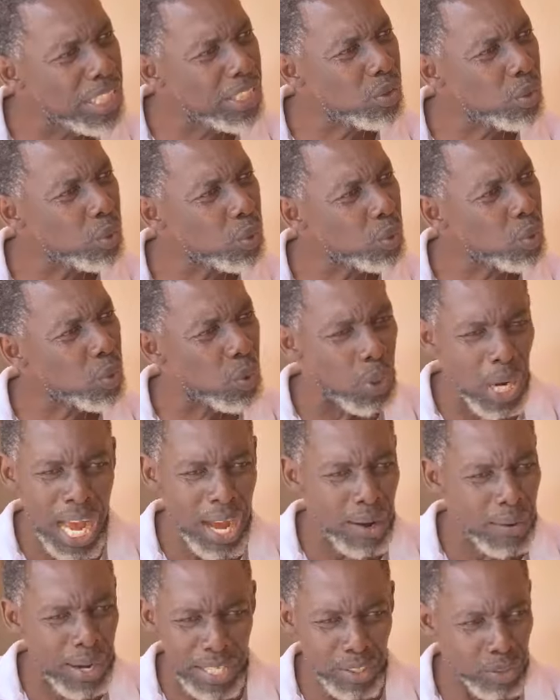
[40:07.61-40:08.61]
explain to
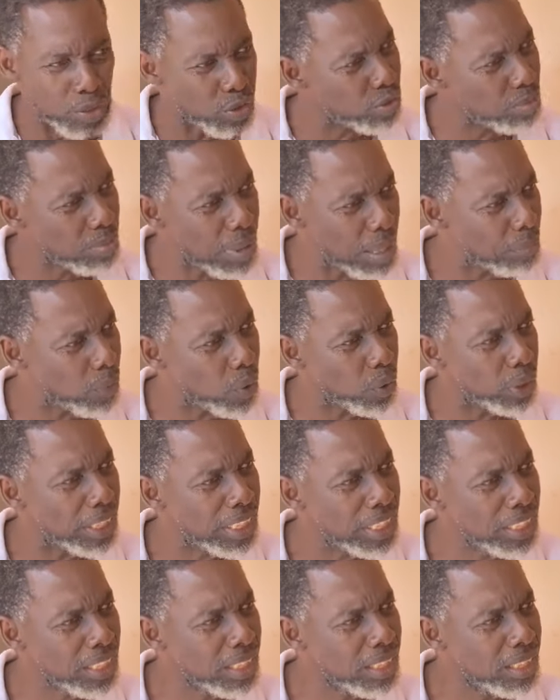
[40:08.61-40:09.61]
you how I use my
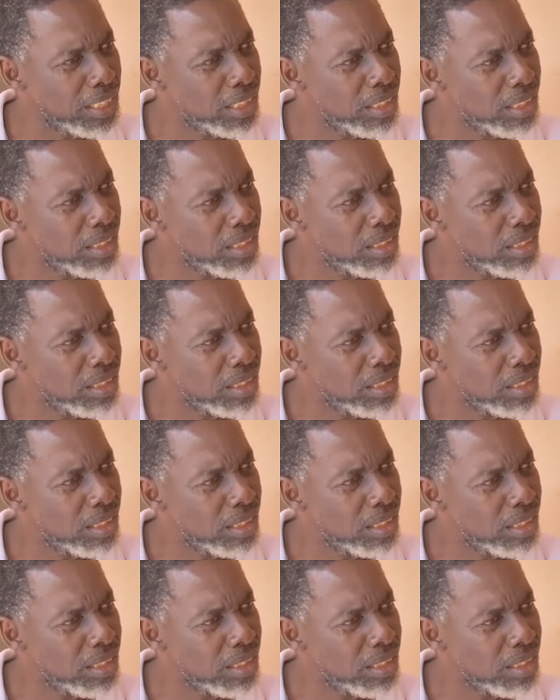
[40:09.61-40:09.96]
money?